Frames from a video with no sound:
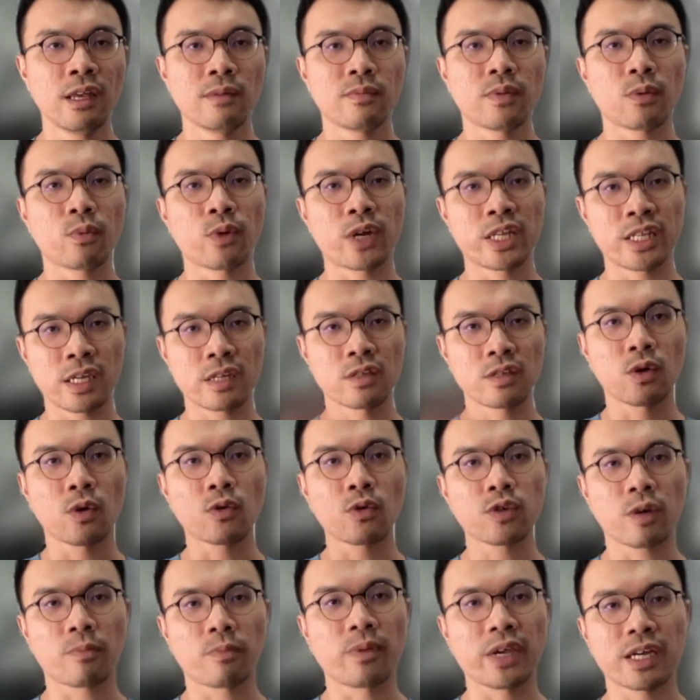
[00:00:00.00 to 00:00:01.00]
But when they
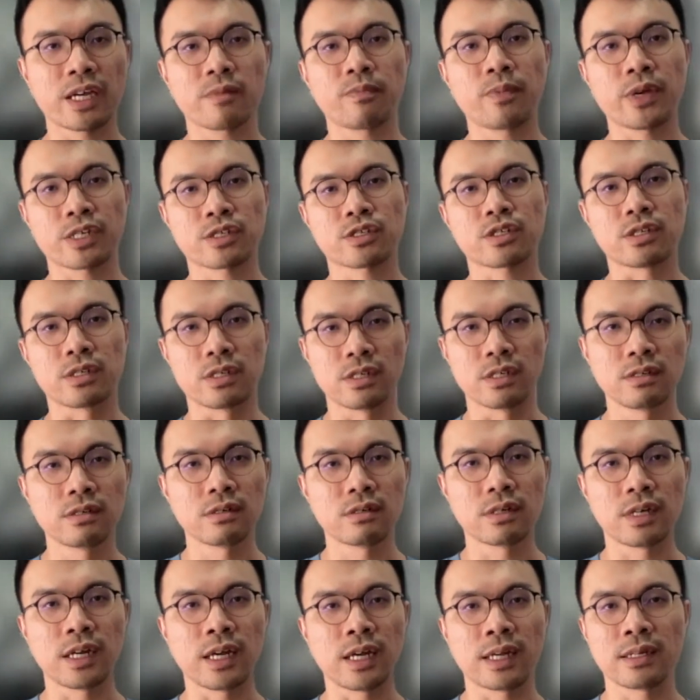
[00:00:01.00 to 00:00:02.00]
know your bigger picture,
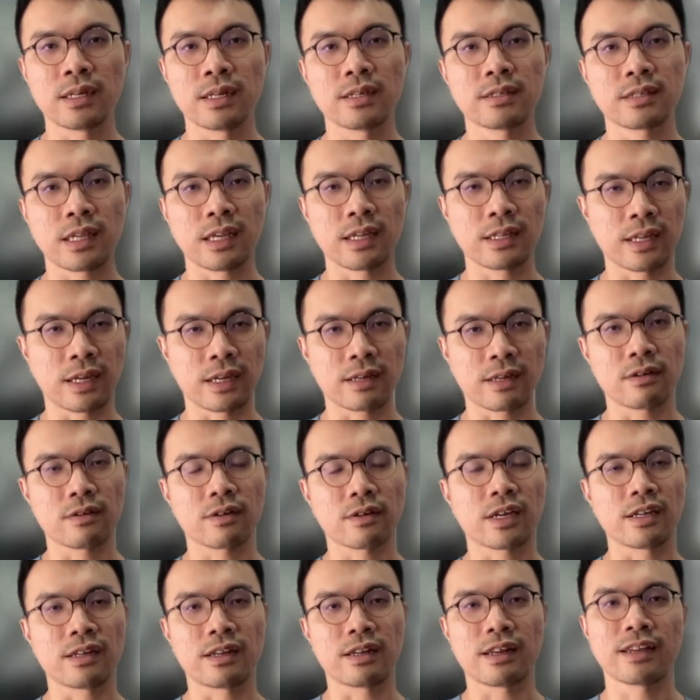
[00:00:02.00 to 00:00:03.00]
right, and they say that,
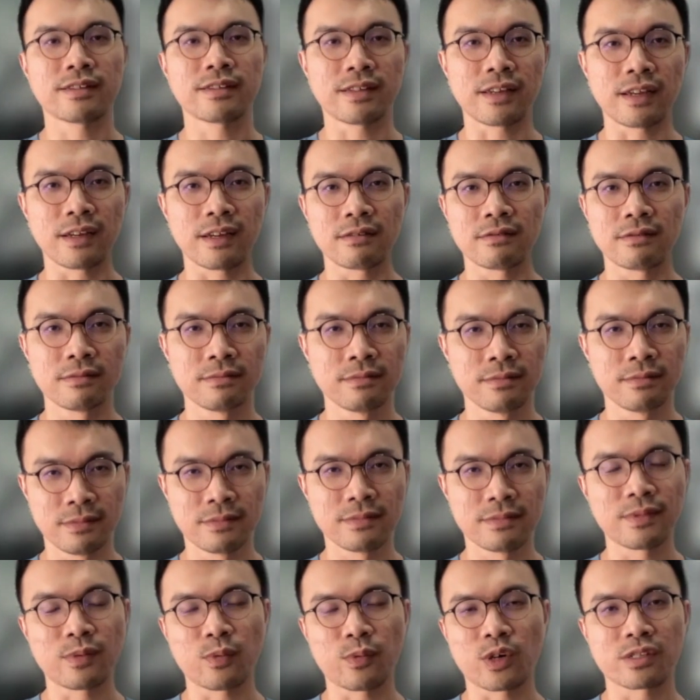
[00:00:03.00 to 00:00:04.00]
okay, let's say,
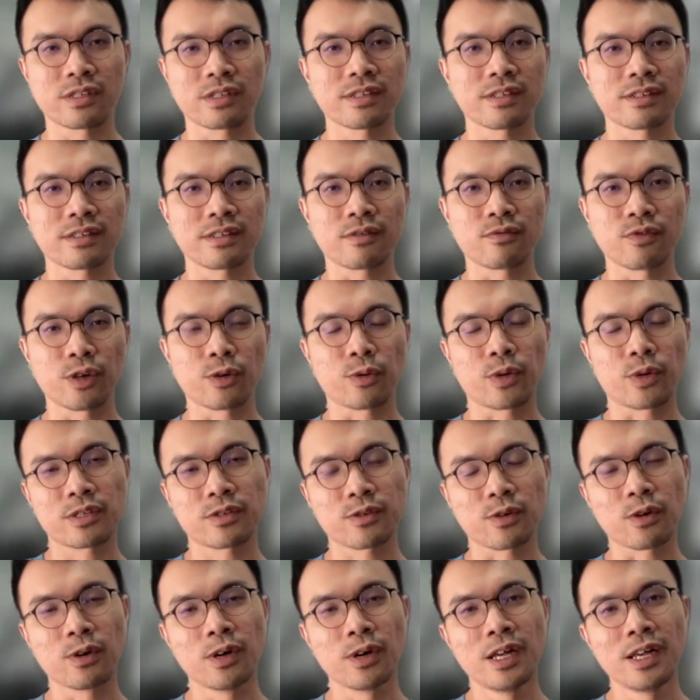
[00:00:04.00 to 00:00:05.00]
well, this is a real one.
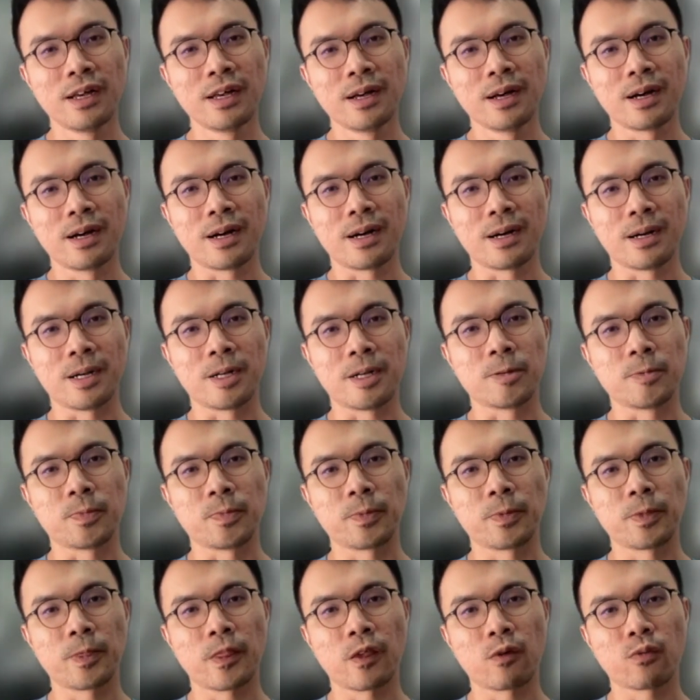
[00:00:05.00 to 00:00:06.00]
So
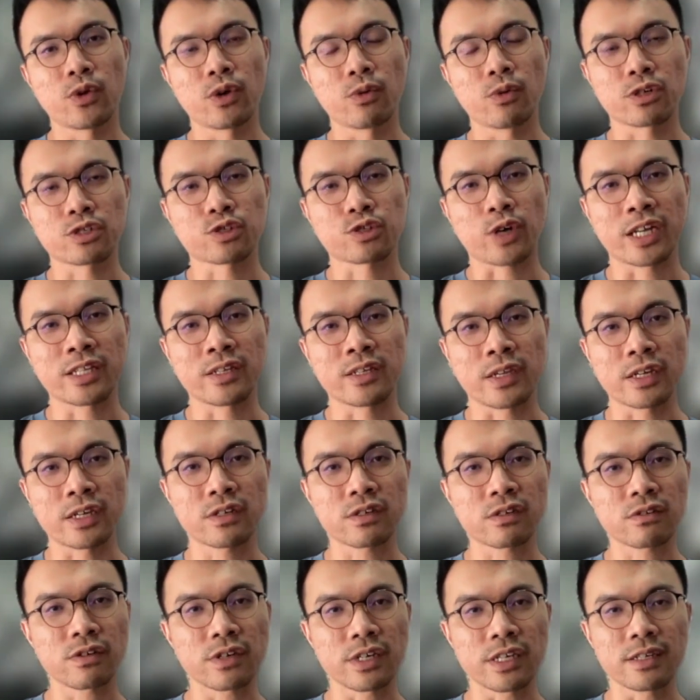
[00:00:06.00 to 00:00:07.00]
we were trying to
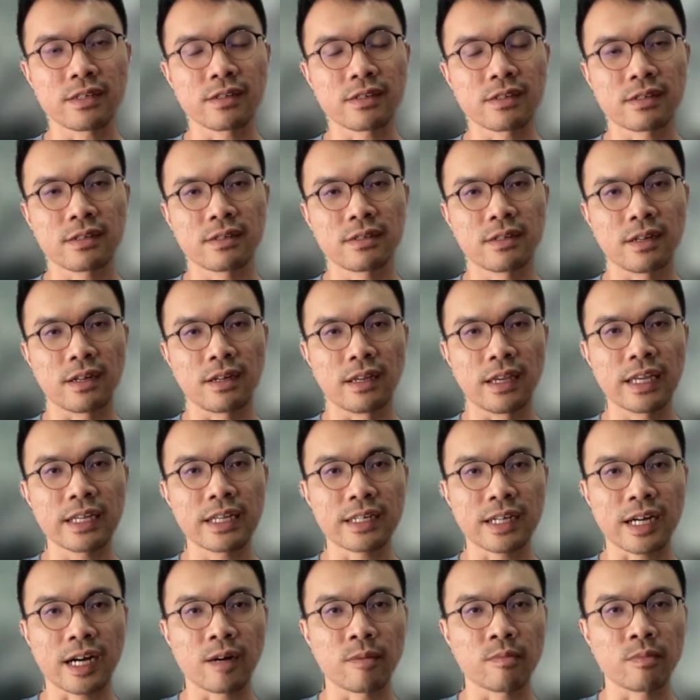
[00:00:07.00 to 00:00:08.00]
increase the
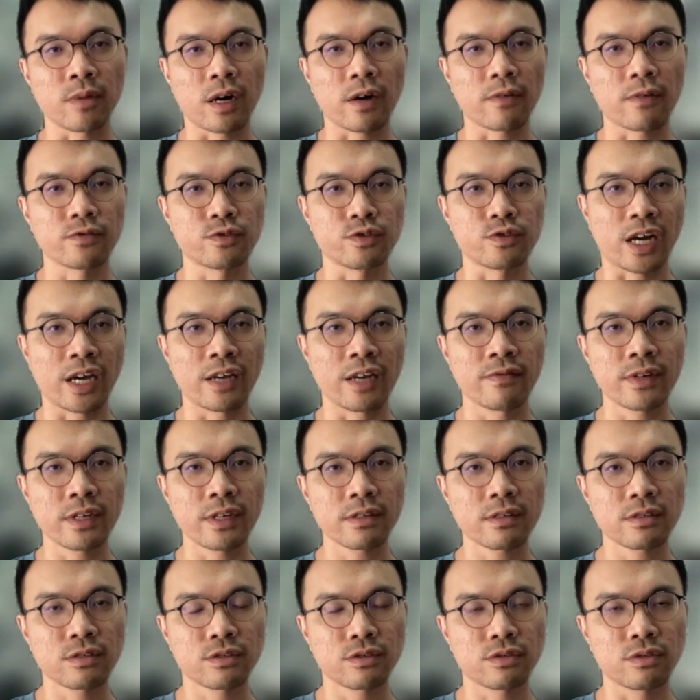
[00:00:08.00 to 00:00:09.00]
income of
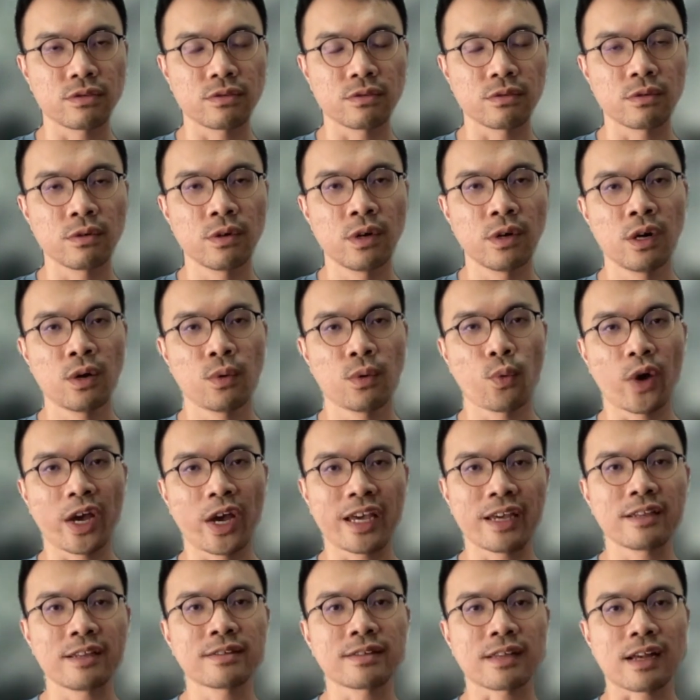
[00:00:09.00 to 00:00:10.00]
drivers through
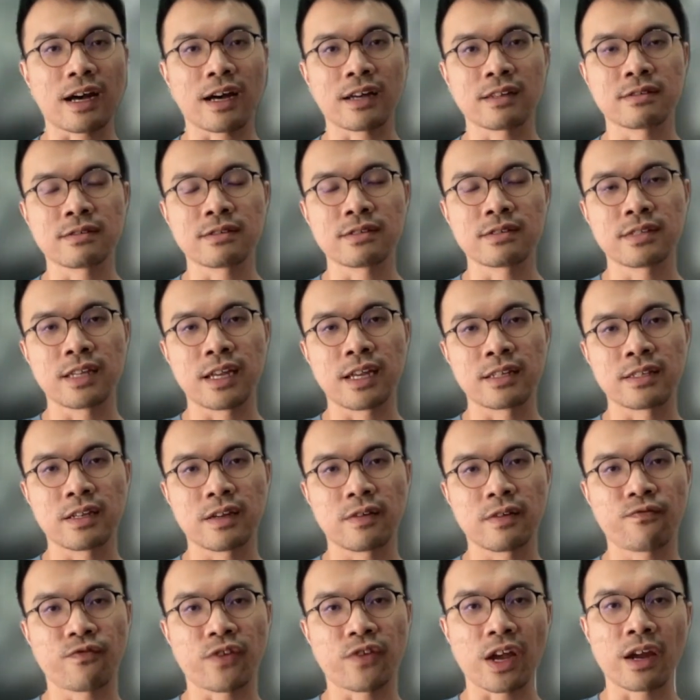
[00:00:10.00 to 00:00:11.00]
ways other than
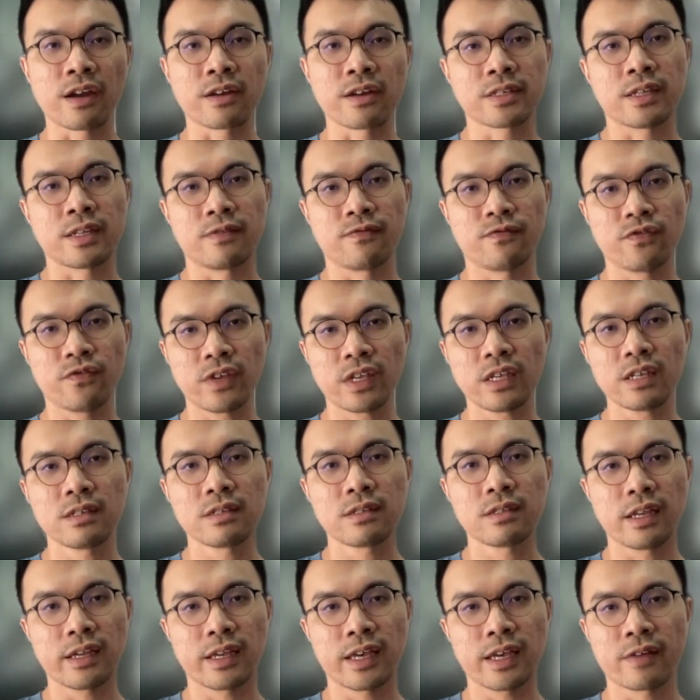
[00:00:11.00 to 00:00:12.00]
the fares and
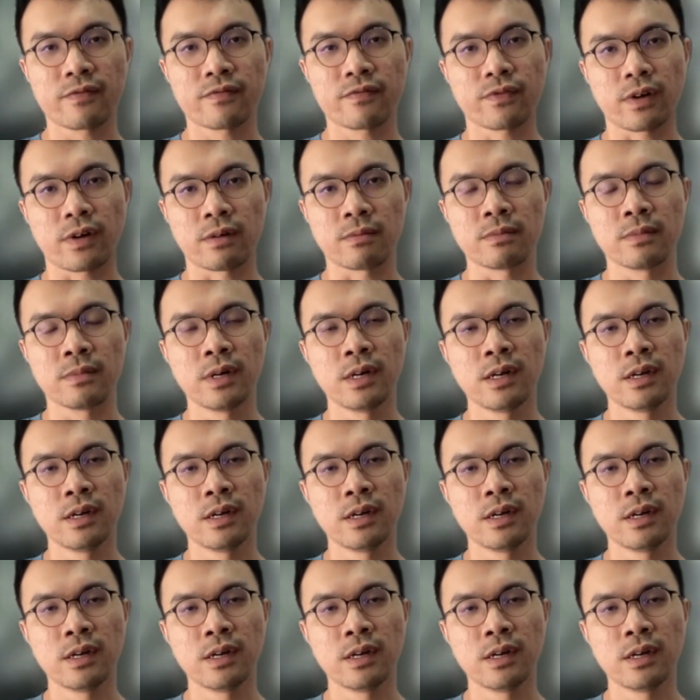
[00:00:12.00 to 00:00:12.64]
fees they get from